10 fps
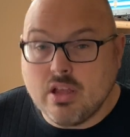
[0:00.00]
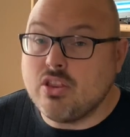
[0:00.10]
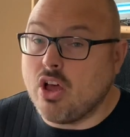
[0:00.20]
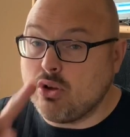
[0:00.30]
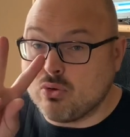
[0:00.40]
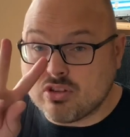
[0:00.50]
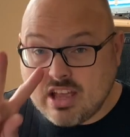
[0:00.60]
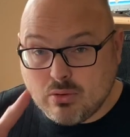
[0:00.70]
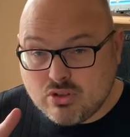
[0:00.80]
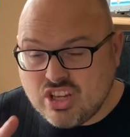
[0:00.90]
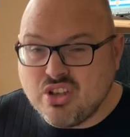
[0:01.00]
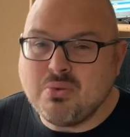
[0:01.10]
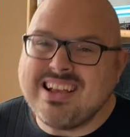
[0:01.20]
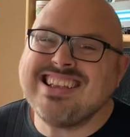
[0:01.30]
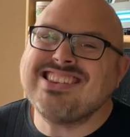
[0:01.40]
Nigel Scale 2
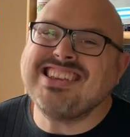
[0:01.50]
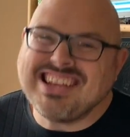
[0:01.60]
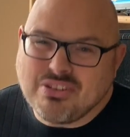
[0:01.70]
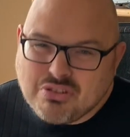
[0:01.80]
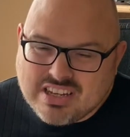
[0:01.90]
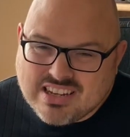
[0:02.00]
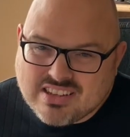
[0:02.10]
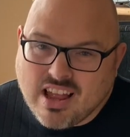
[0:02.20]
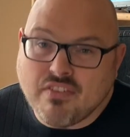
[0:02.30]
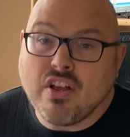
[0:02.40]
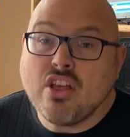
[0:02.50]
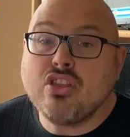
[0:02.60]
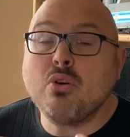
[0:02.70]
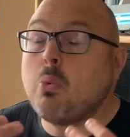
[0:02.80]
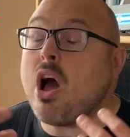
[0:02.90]
is the interesting stuff,
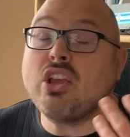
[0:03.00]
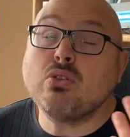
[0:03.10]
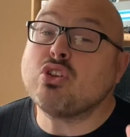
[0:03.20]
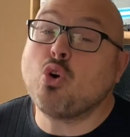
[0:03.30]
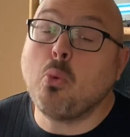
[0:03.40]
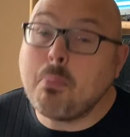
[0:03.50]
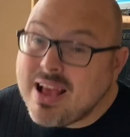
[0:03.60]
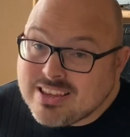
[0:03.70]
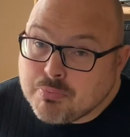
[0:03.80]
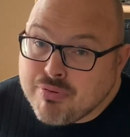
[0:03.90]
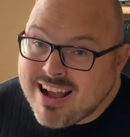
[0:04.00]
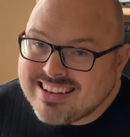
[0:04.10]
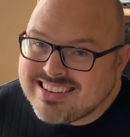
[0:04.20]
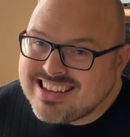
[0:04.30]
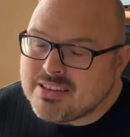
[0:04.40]
that what I used to call best
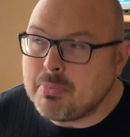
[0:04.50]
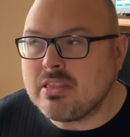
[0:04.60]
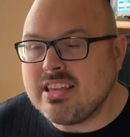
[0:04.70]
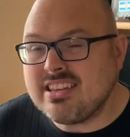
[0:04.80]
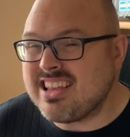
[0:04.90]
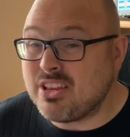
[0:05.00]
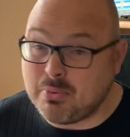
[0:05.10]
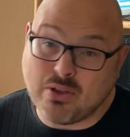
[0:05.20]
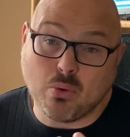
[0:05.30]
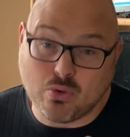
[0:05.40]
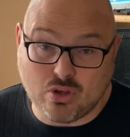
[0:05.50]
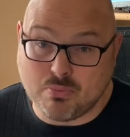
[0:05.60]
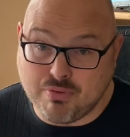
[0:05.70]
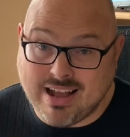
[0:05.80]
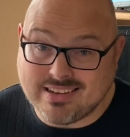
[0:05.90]
practice, but these days we call good
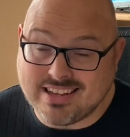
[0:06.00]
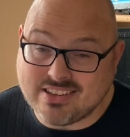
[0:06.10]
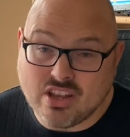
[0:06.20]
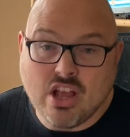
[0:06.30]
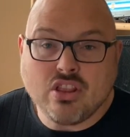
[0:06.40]
practice.